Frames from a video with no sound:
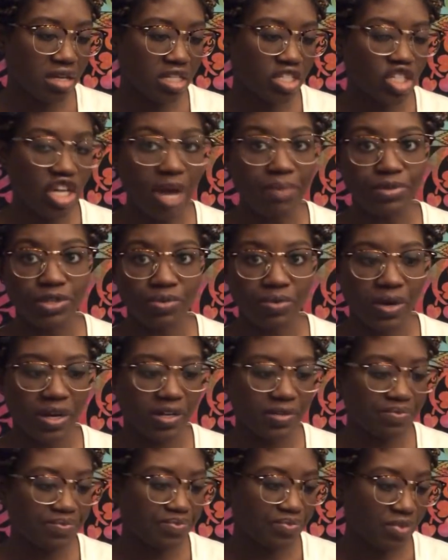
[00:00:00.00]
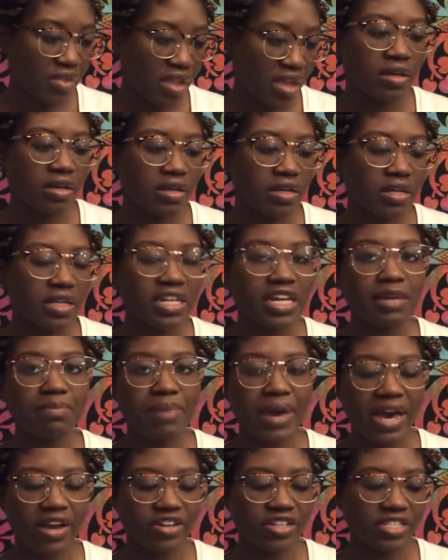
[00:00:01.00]
Chapter 1
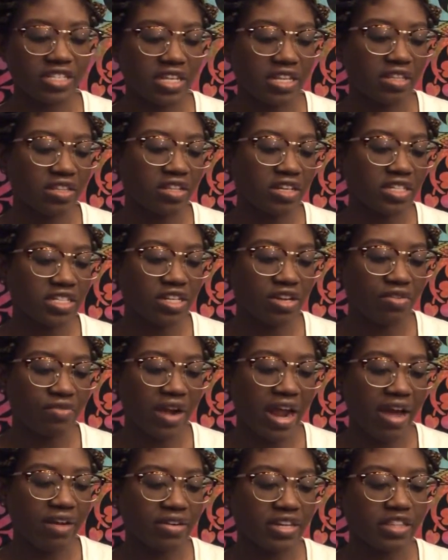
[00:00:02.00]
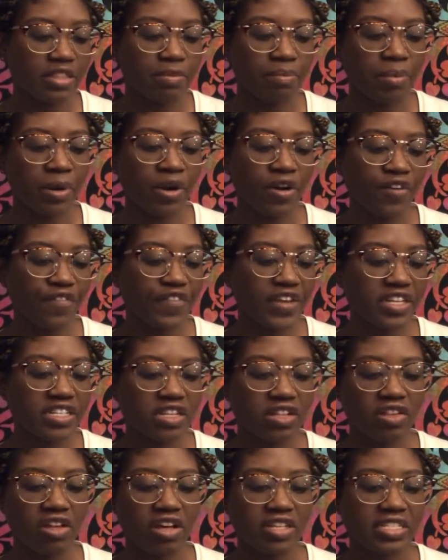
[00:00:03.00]
Nick Patterson looked around at the
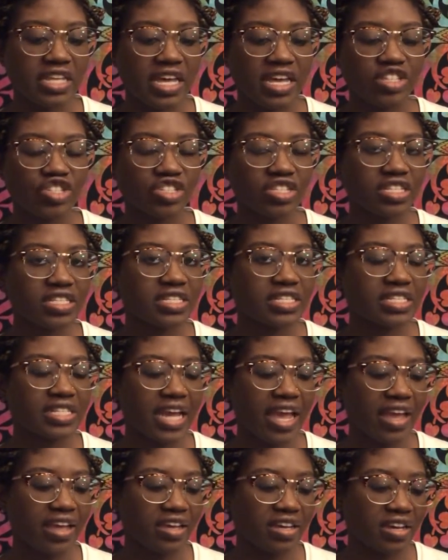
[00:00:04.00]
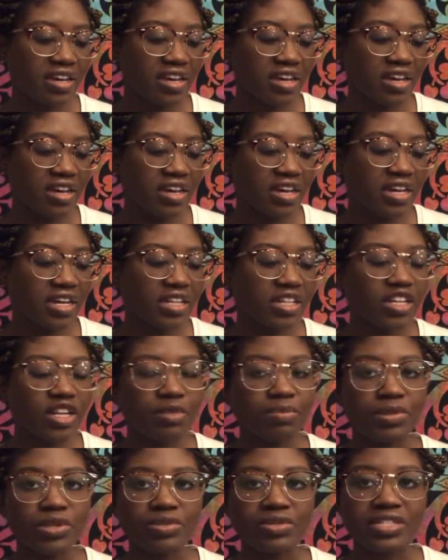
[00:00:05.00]
perfect Los Angeles day
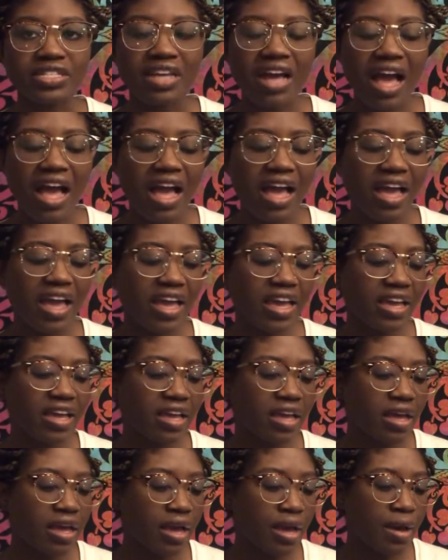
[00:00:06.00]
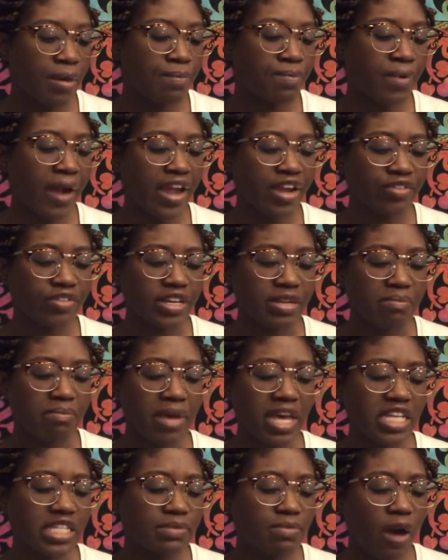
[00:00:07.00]
clear blue sky, bright green
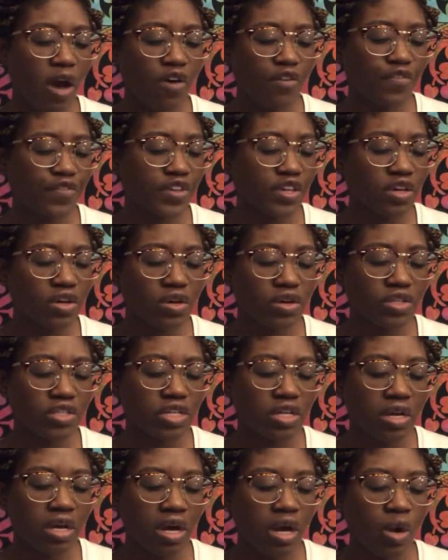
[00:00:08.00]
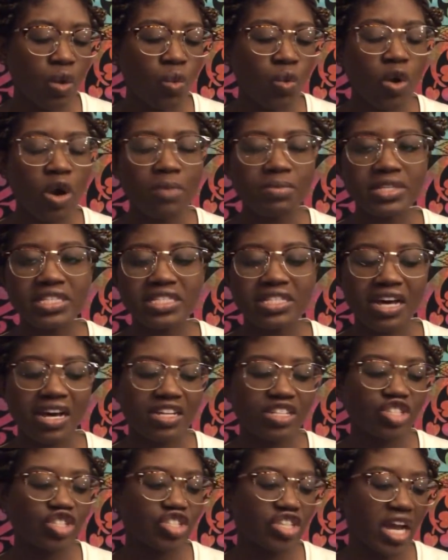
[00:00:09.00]
baseball field, warm
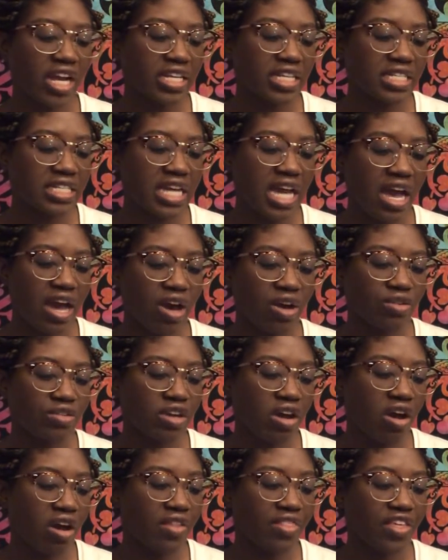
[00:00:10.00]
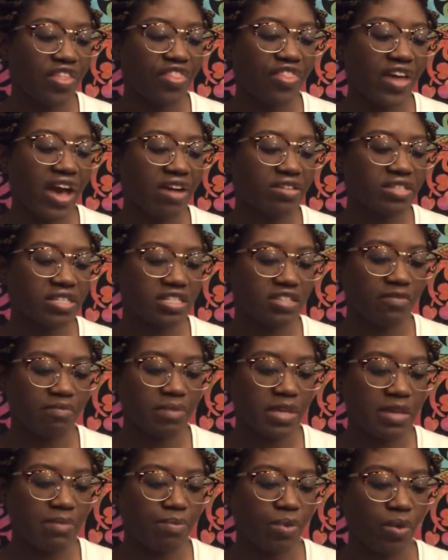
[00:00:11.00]
sun shining down on the thousands
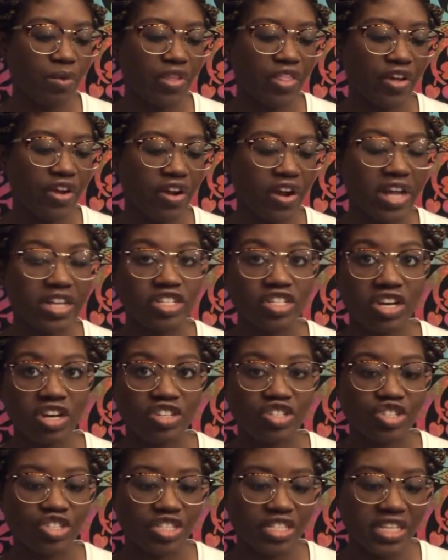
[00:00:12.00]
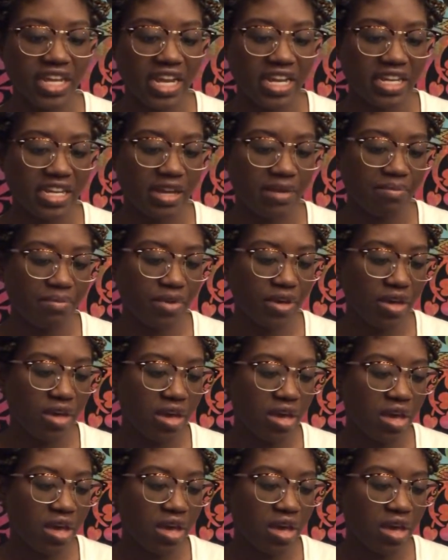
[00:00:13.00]
of people with her at Dodger Stadium.